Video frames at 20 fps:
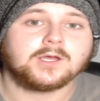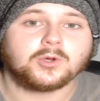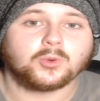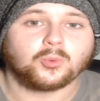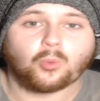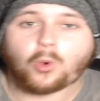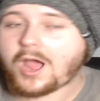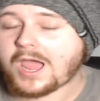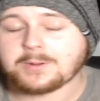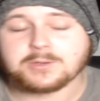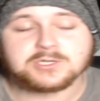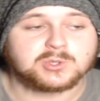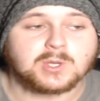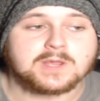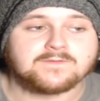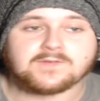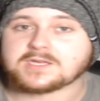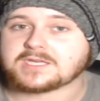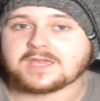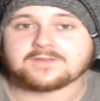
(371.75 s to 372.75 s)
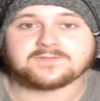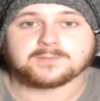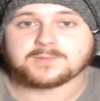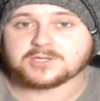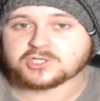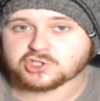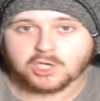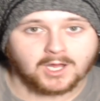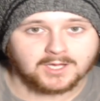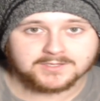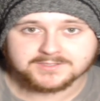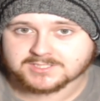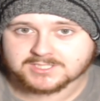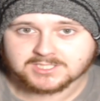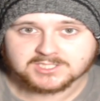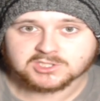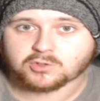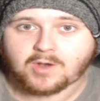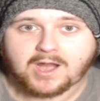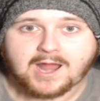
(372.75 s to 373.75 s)
Why would you even give them a chance to
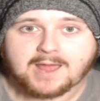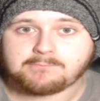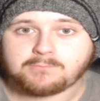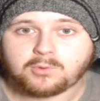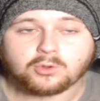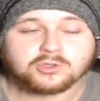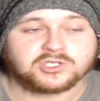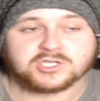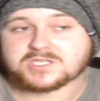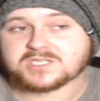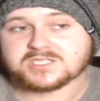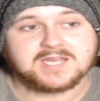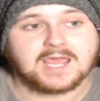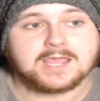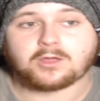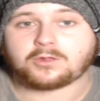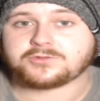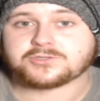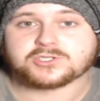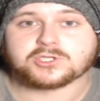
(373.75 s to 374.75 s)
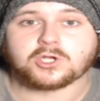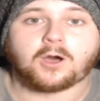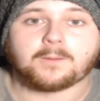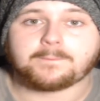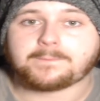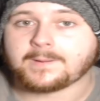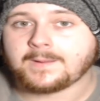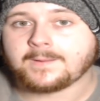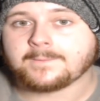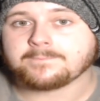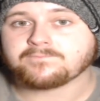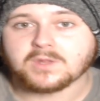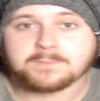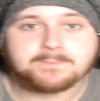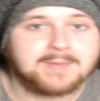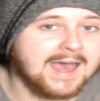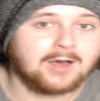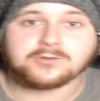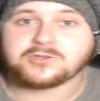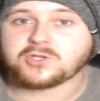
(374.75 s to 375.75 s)
scramble? Just stay on top,
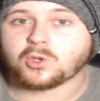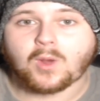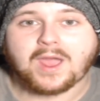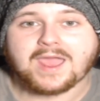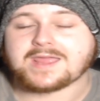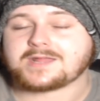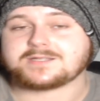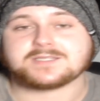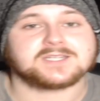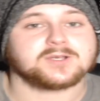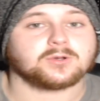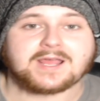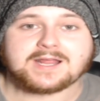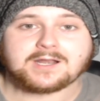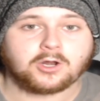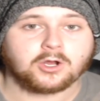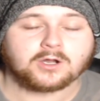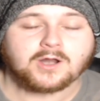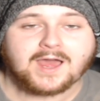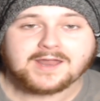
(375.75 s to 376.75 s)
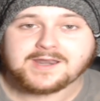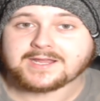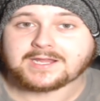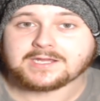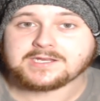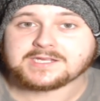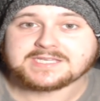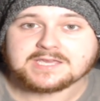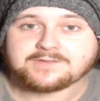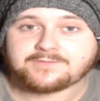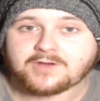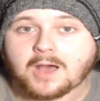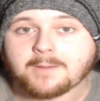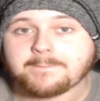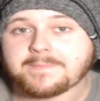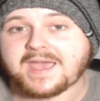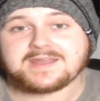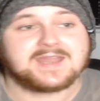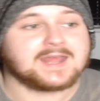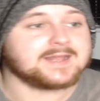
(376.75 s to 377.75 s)
pound away until they look like they're going to give
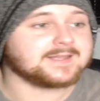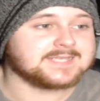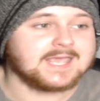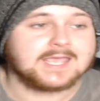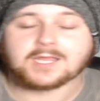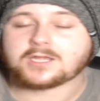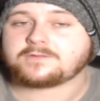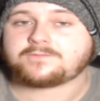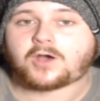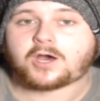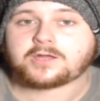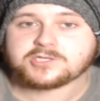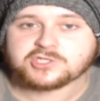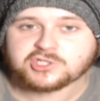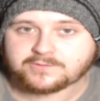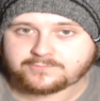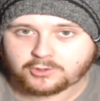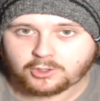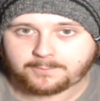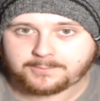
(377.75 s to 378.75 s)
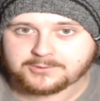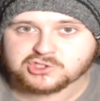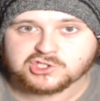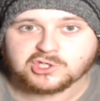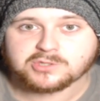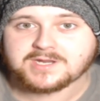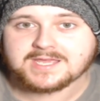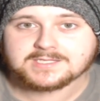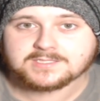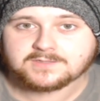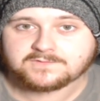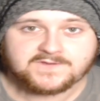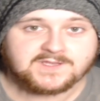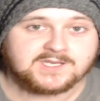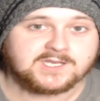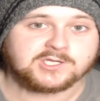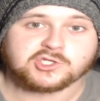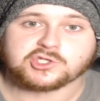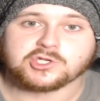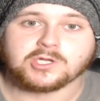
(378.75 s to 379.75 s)
up, and then take advantage of an opportunity to
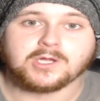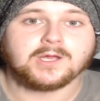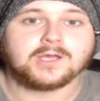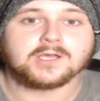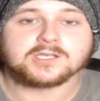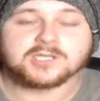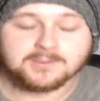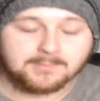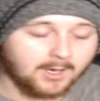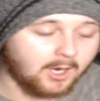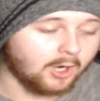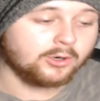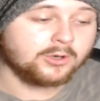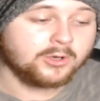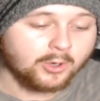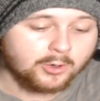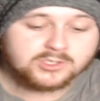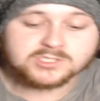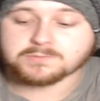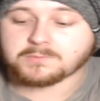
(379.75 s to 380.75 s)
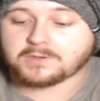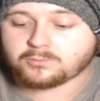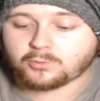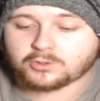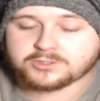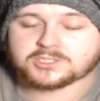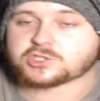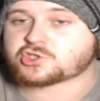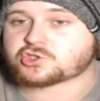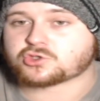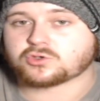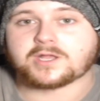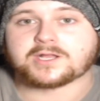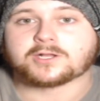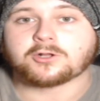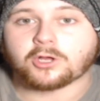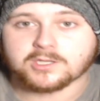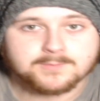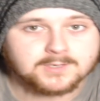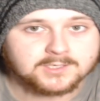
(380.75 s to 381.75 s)
finish. Kamaru Usman would destroy
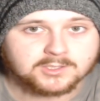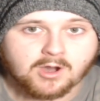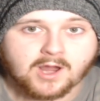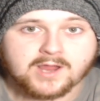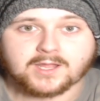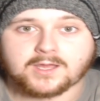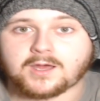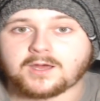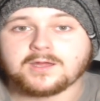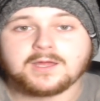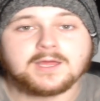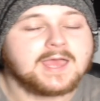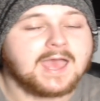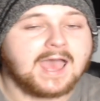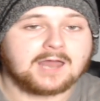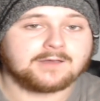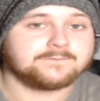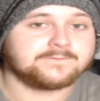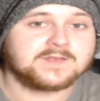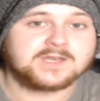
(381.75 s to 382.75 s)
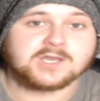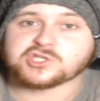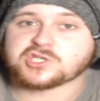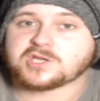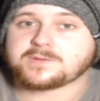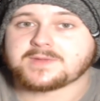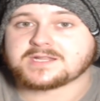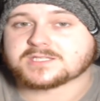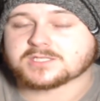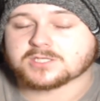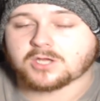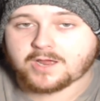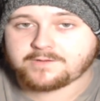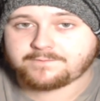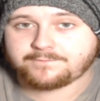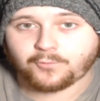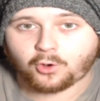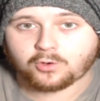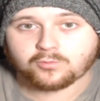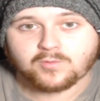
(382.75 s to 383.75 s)
Conor McGregor and finish him inside
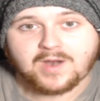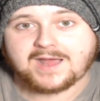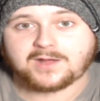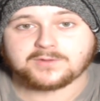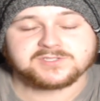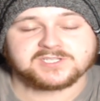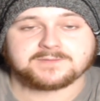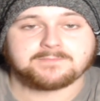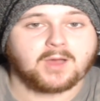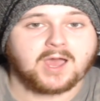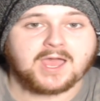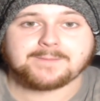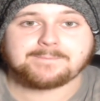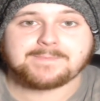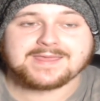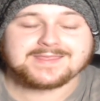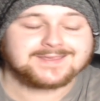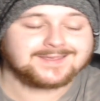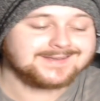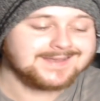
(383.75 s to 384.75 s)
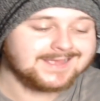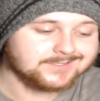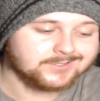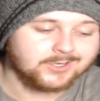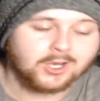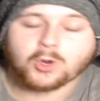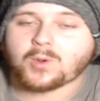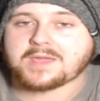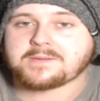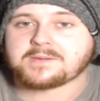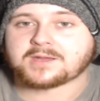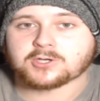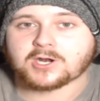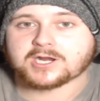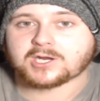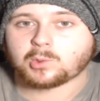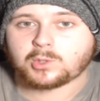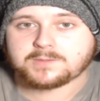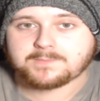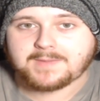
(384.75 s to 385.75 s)
four rounds, in my opinion. There's no way
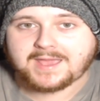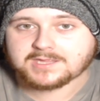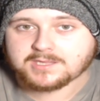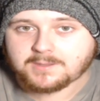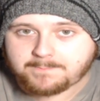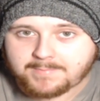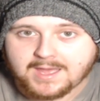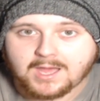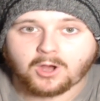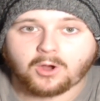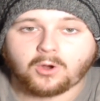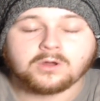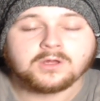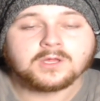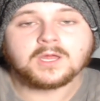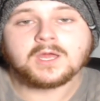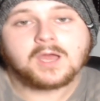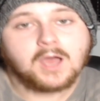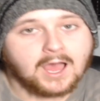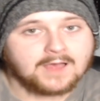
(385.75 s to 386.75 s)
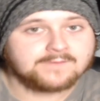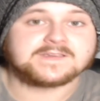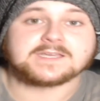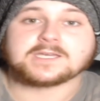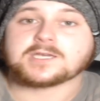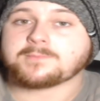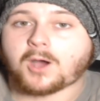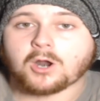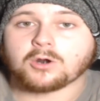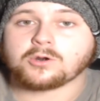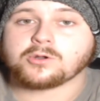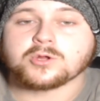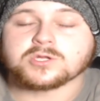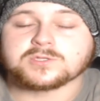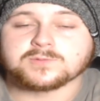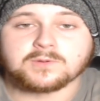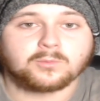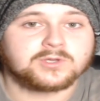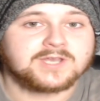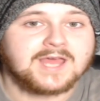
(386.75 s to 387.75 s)
McGregor would make the bell. I think Kamaru
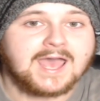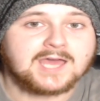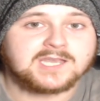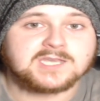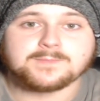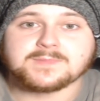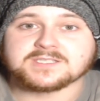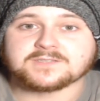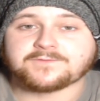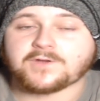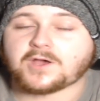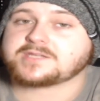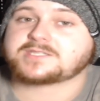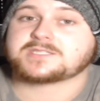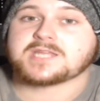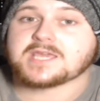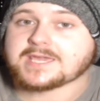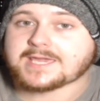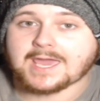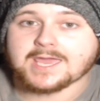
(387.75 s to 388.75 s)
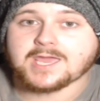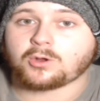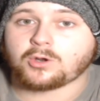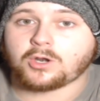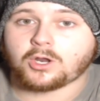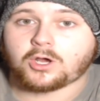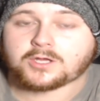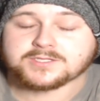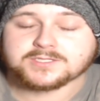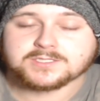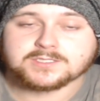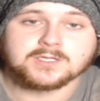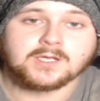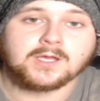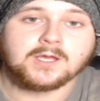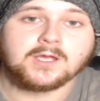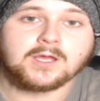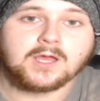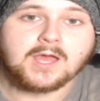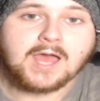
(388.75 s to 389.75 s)
Usman would hand him his first TKO loss.
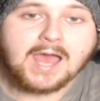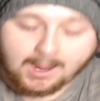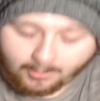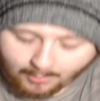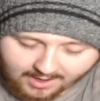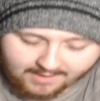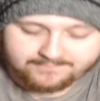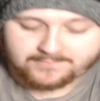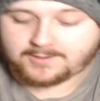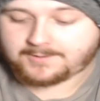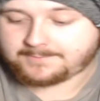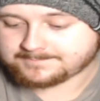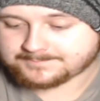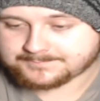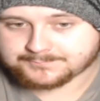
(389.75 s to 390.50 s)
However,